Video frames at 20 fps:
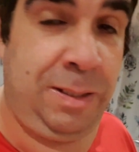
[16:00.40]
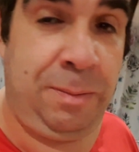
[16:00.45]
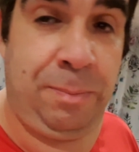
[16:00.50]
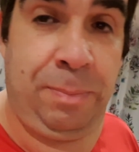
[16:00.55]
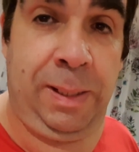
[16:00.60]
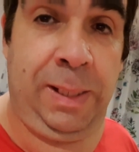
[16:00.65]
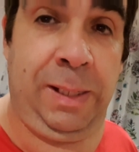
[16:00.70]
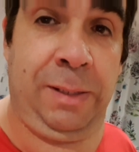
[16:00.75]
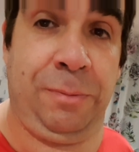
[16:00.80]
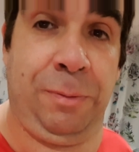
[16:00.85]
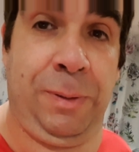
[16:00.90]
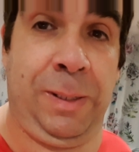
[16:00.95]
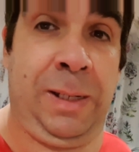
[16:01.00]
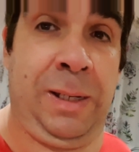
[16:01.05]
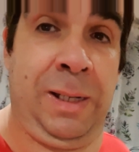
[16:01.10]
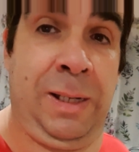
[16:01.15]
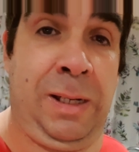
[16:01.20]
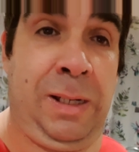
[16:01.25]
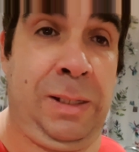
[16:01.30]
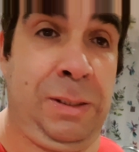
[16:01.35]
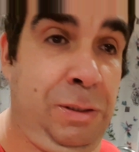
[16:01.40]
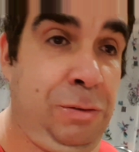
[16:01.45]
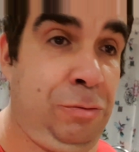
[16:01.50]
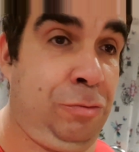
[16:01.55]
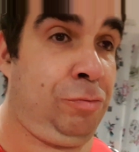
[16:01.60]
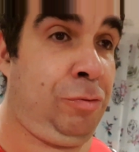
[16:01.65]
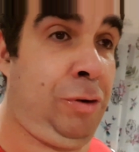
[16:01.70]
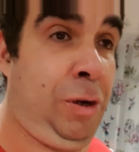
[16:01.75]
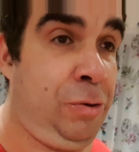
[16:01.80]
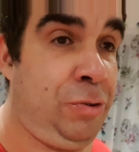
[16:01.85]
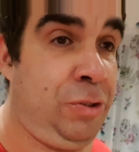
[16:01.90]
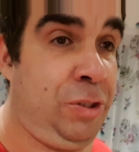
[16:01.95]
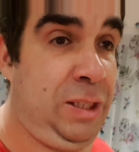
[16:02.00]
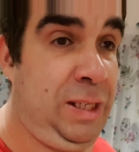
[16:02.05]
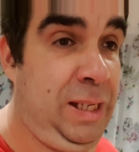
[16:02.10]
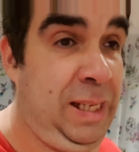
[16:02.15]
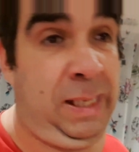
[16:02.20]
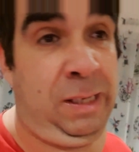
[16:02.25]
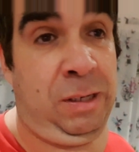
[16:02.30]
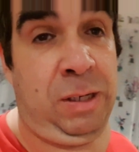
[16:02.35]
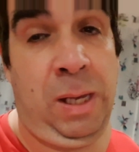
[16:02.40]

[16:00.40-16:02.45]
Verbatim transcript: Can you believe we are rosily